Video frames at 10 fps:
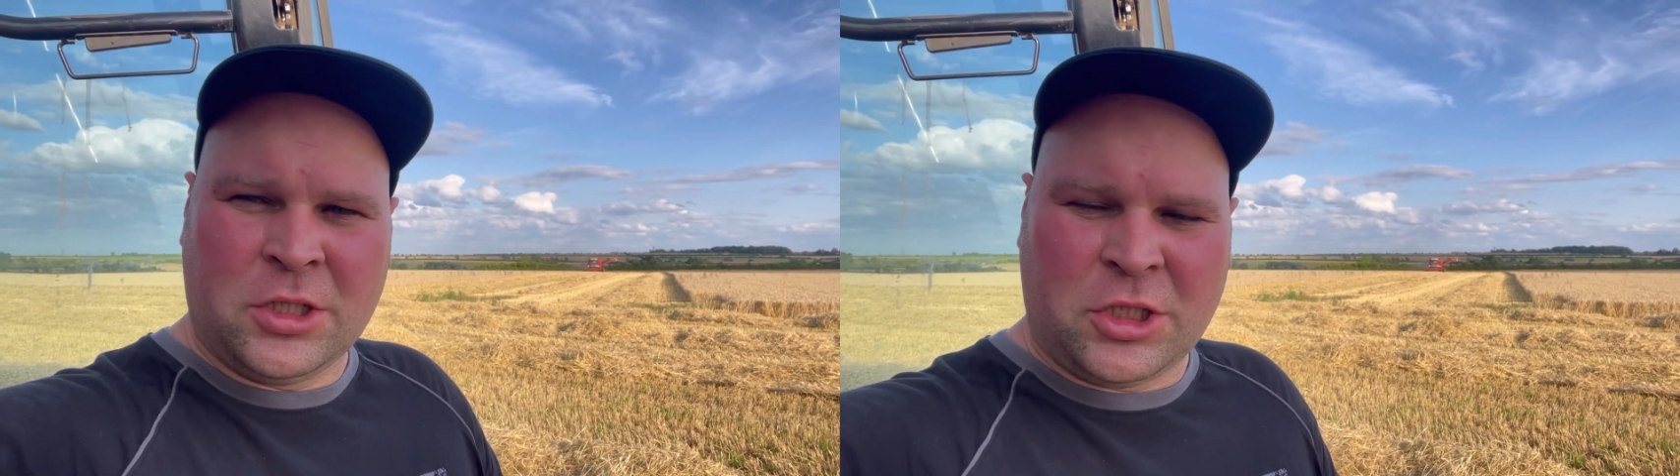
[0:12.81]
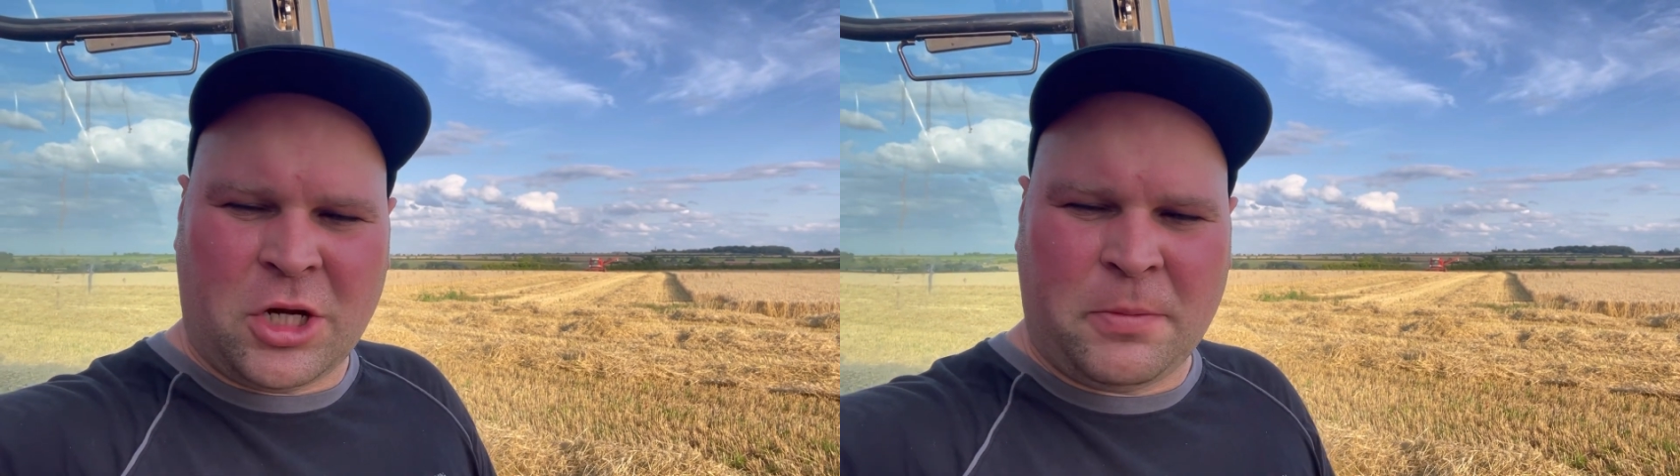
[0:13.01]

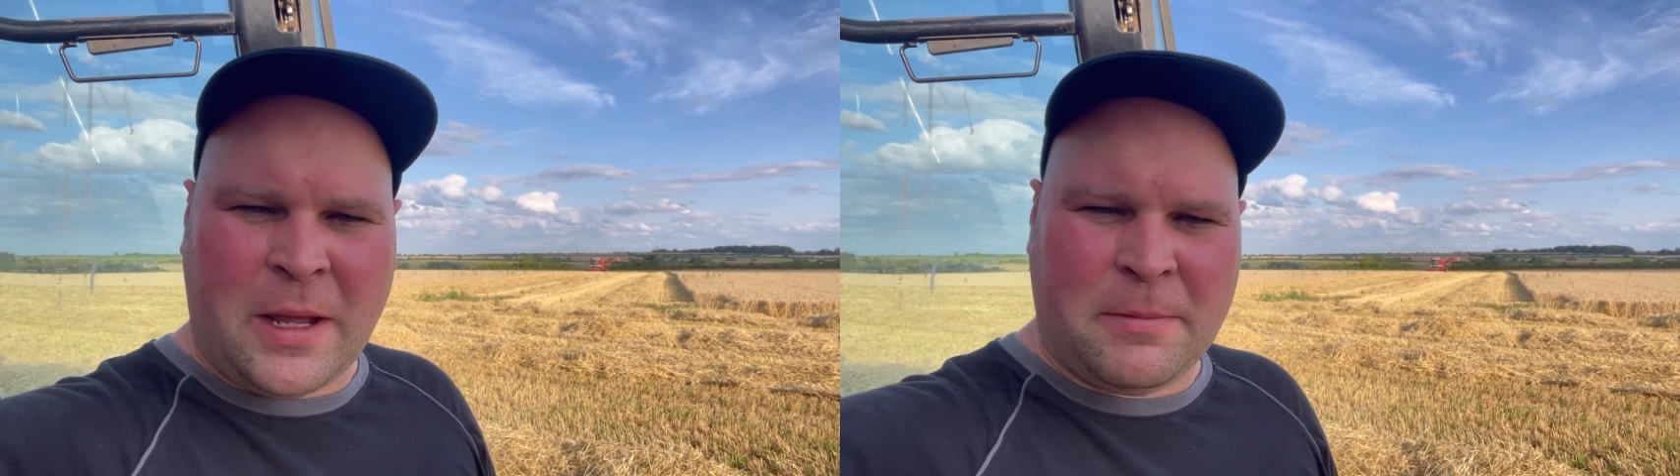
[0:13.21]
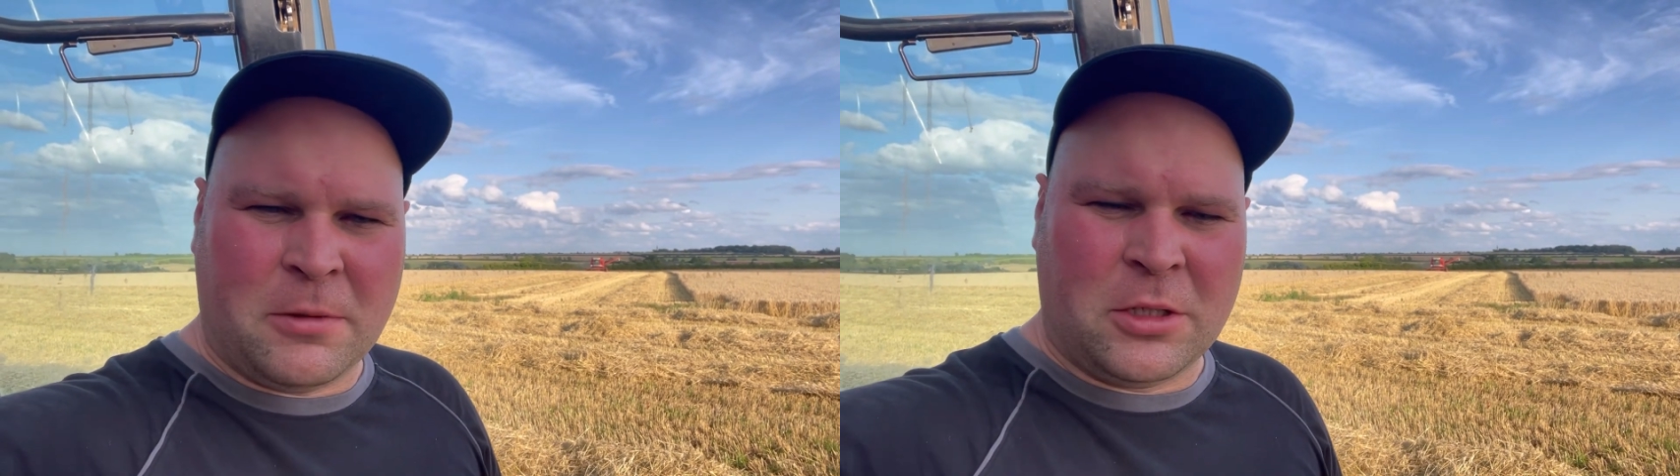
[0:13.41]
to show
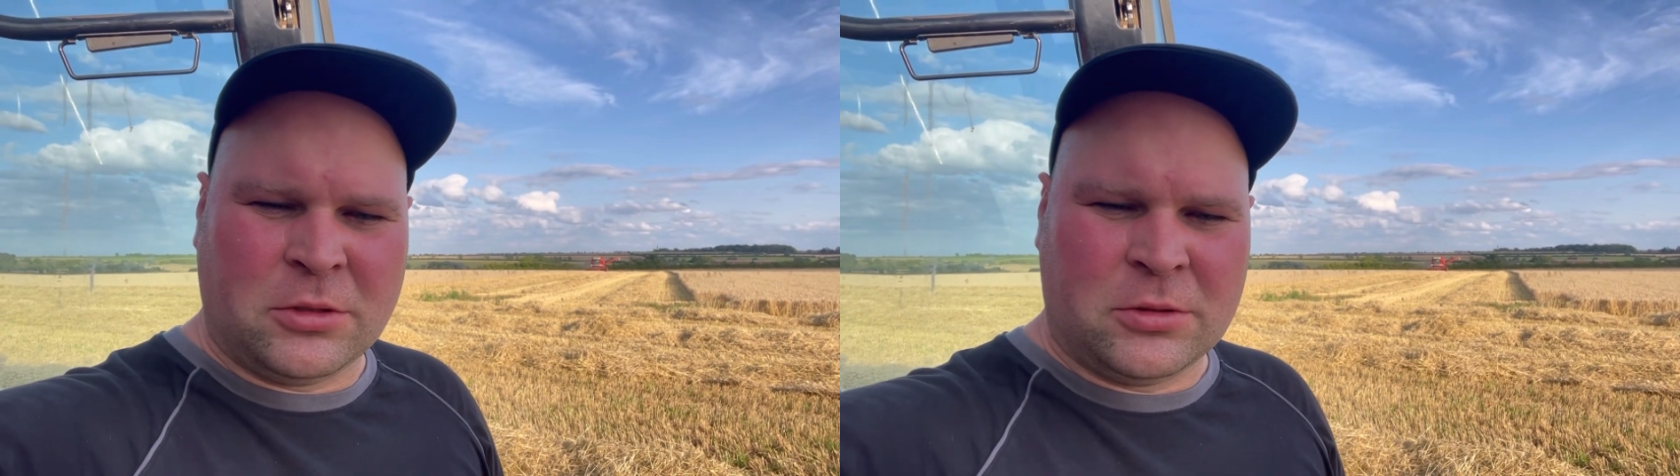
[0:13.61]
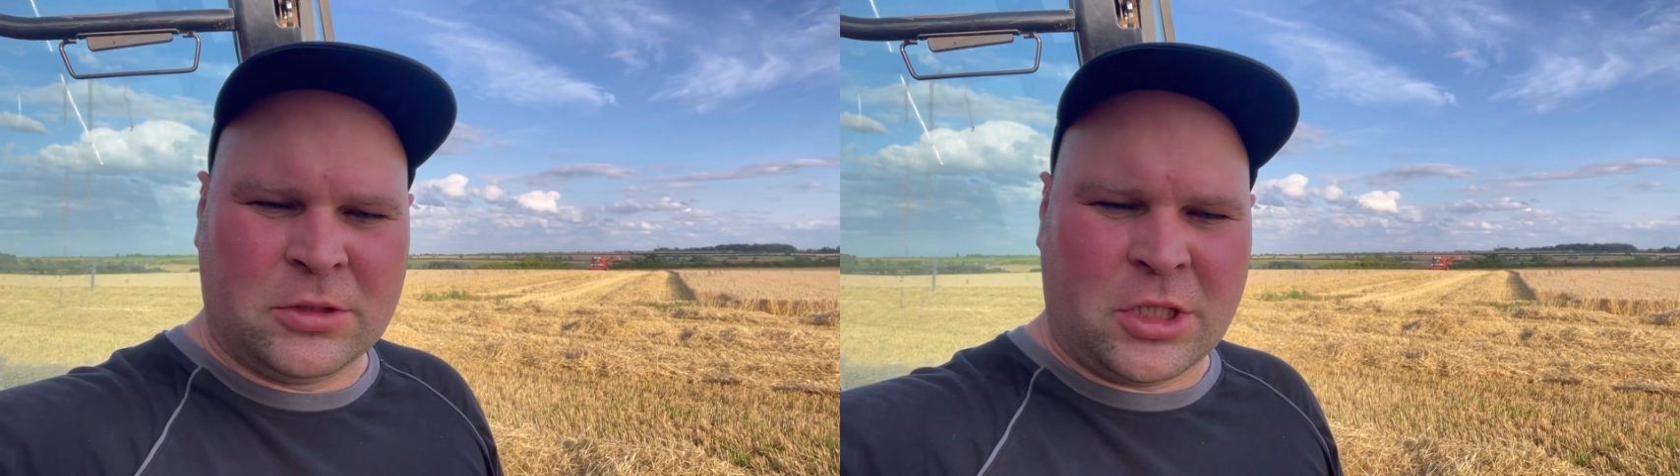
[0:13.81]
people and
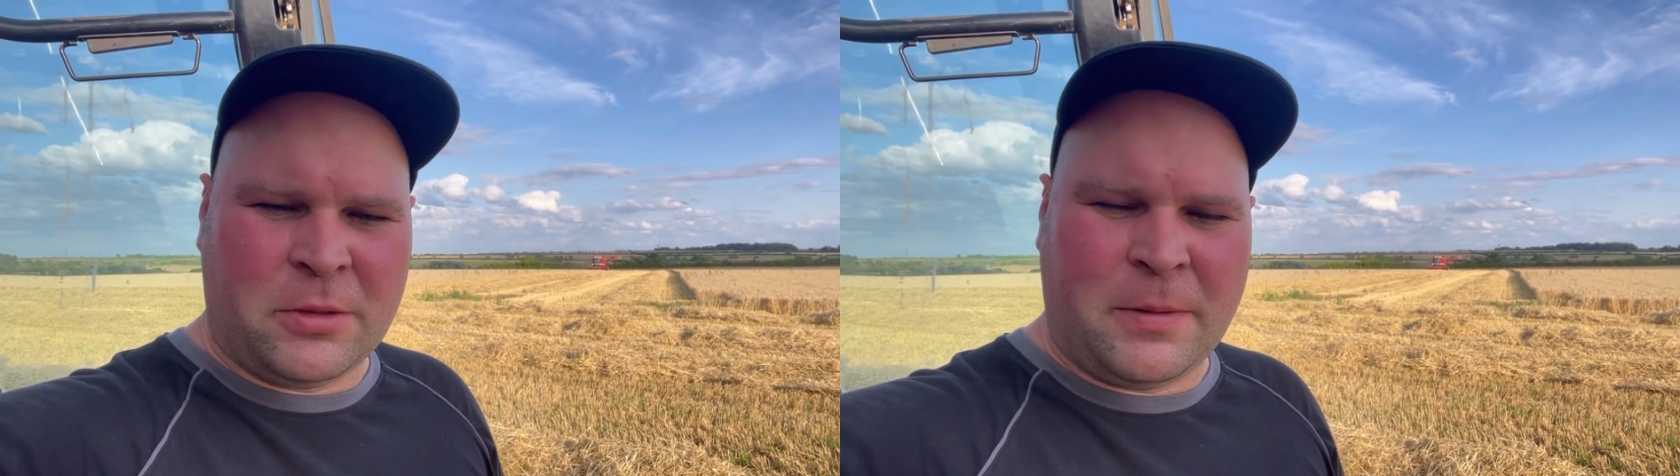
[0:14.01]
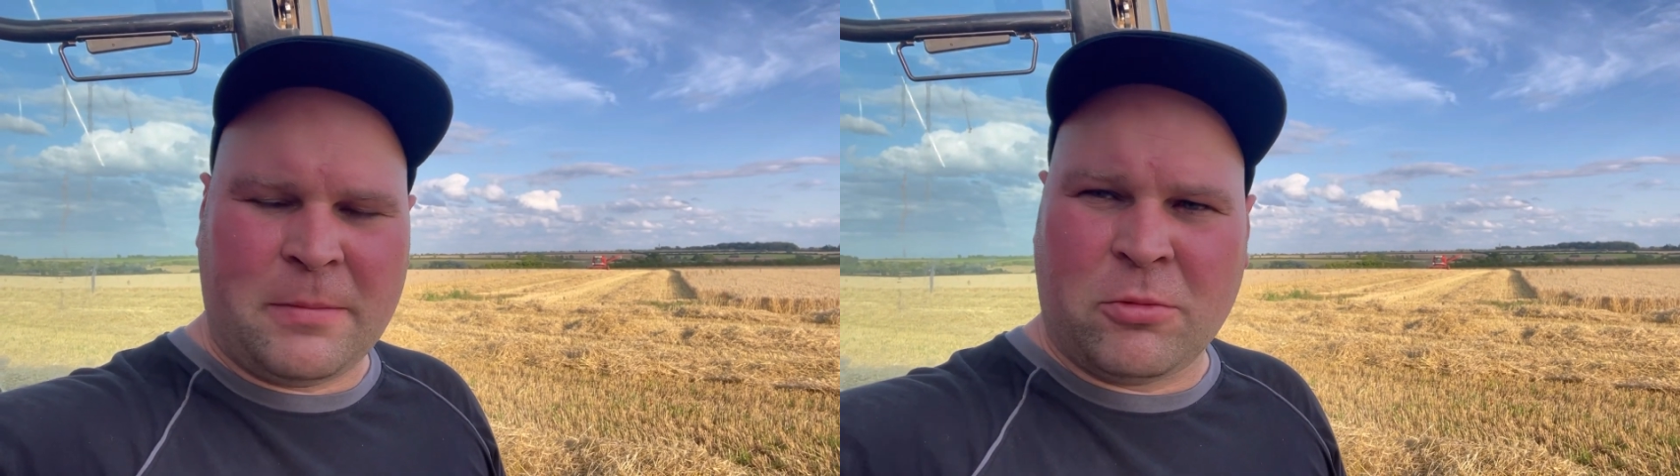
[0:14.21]
show
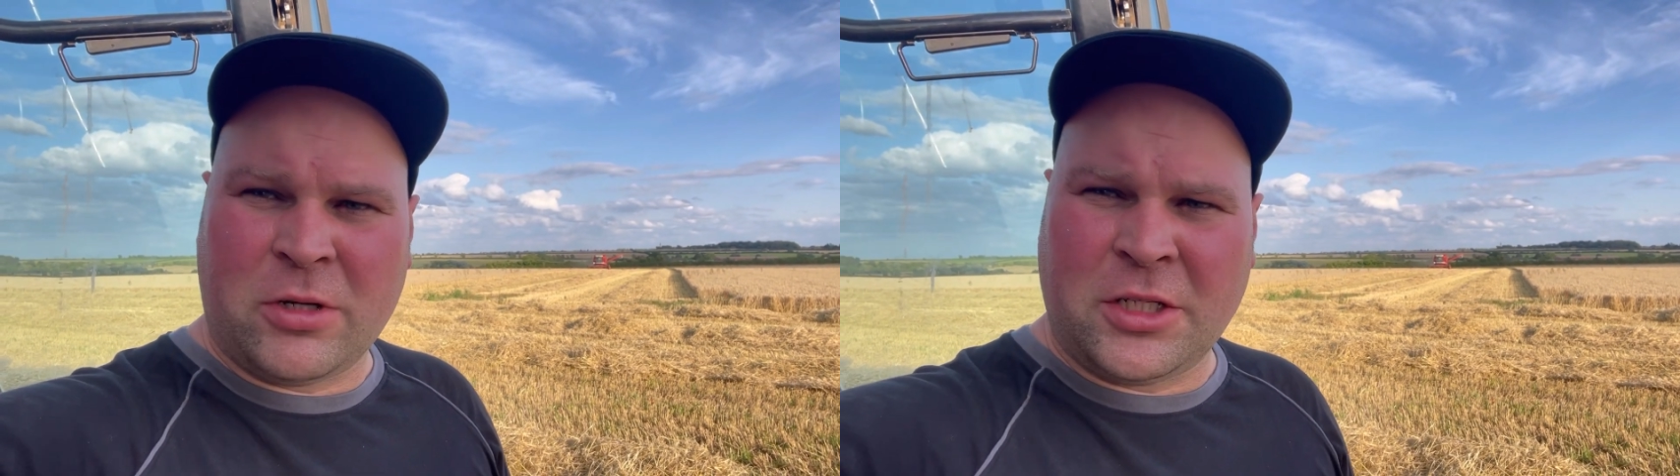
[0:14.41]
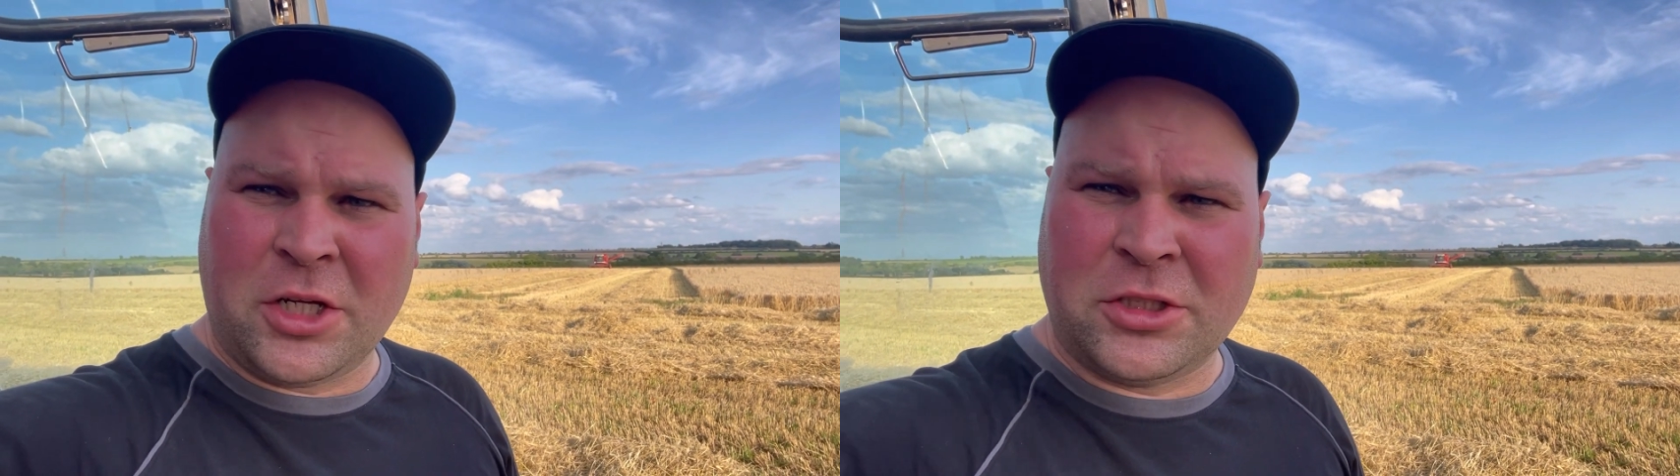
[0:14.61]
people what
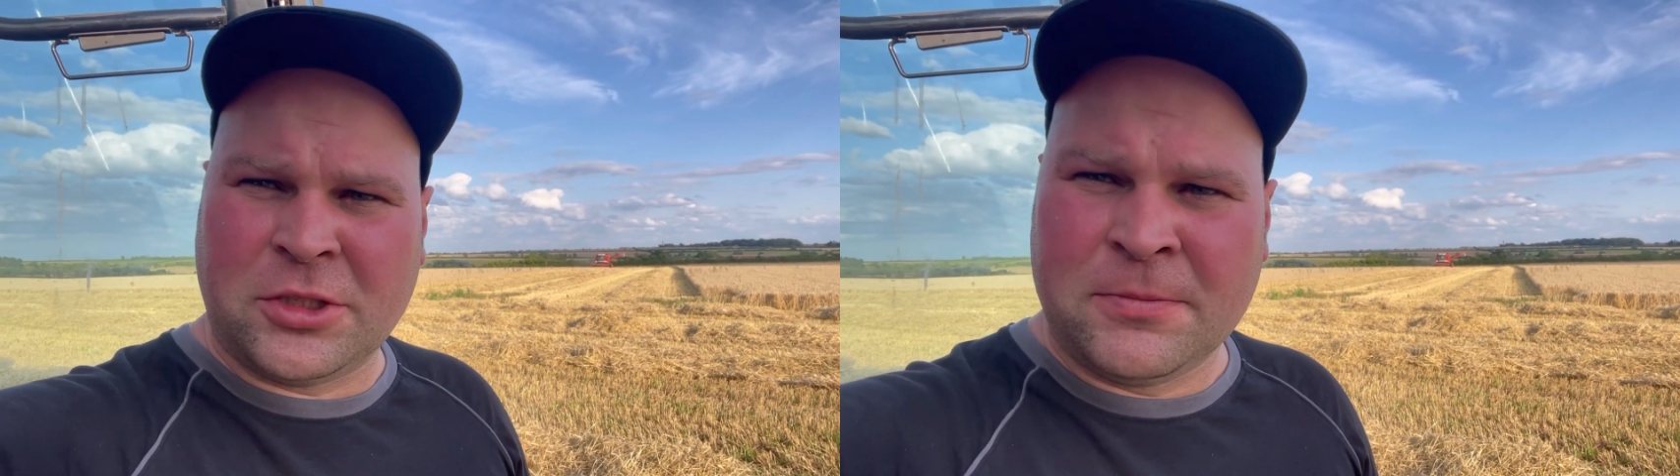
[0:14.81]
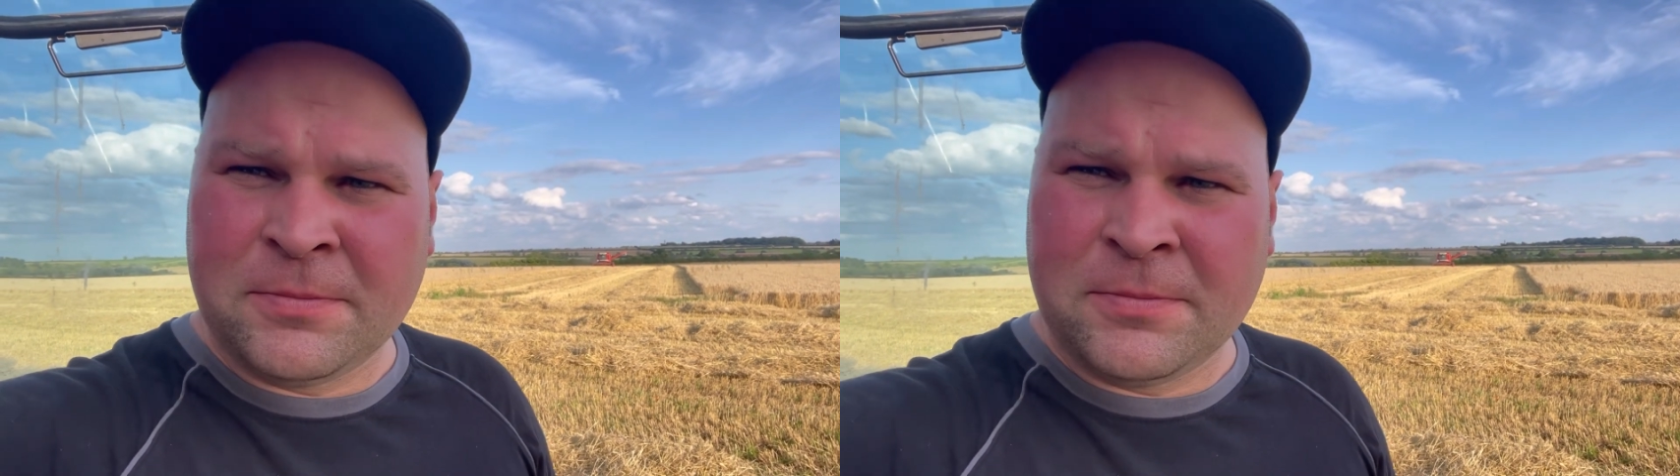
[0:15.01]
it does.